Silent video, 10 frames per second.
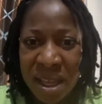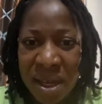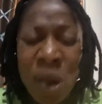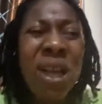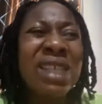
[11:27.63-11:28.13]

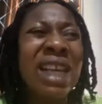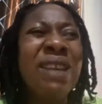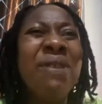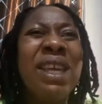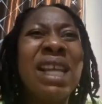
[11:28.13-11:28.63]
The only
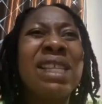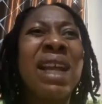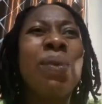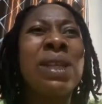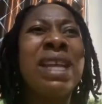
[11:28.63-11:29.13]
certificate
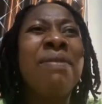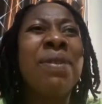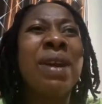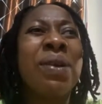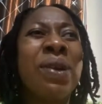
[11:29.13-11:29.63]
that was ever
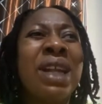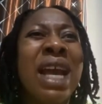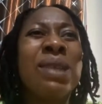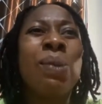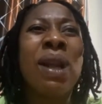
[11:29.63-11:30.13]

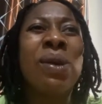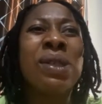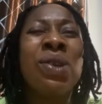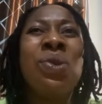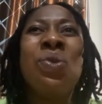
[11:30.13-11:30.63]
recognized when I was
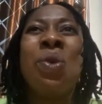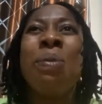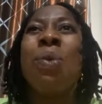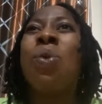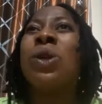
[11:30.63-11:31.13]
in
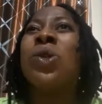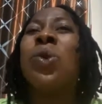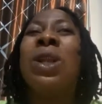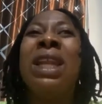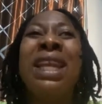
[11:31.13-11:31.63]
Europe was
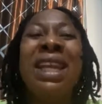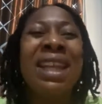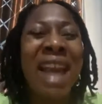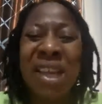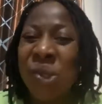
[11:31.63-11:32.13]
only
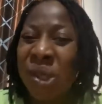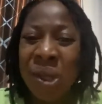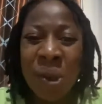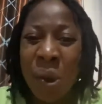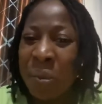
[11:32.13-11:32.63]

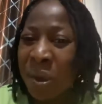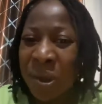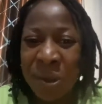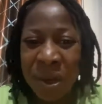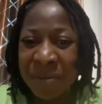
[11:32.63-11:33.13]
National
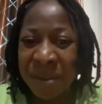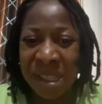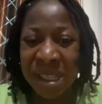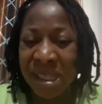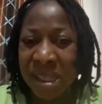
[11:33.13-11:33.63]
Open
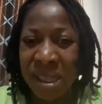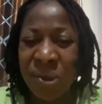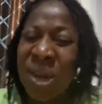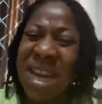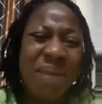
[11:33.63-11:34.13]
University.
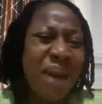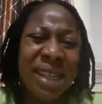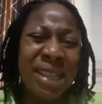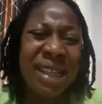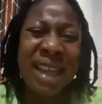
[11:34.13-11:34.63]
You can
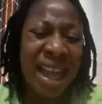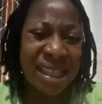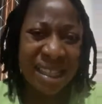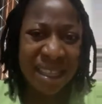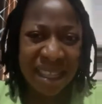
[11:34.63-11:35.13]
imagine
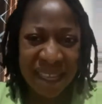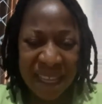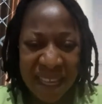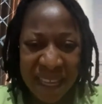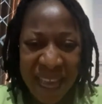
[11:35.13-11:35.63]
that.
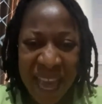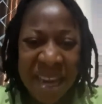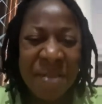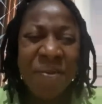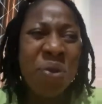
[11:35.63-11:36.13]

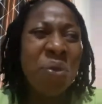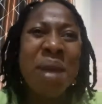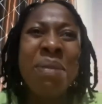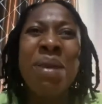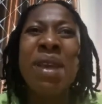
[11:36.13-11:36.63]
And a few
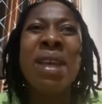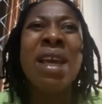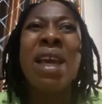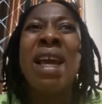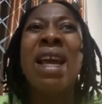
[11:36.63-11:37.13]
maybe
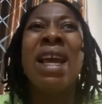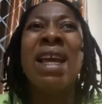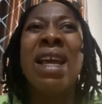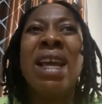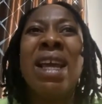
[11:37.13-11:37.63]

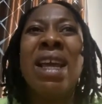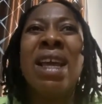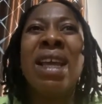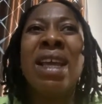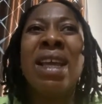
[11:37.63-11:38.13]

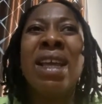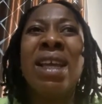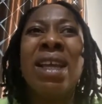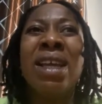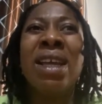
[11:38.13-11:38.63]

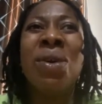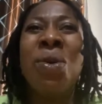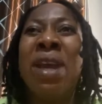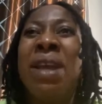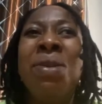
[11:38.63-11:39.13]
OAU
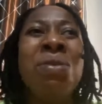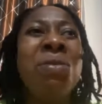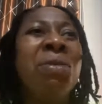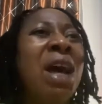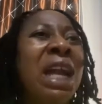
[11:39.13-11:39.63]

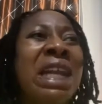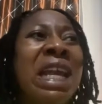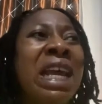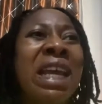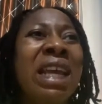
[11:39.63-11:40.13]
and
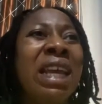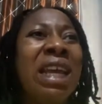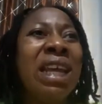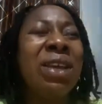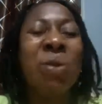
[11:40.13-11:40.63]

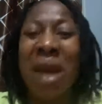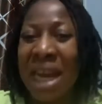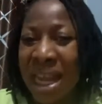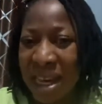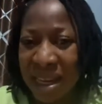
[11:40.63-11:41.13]
UNA.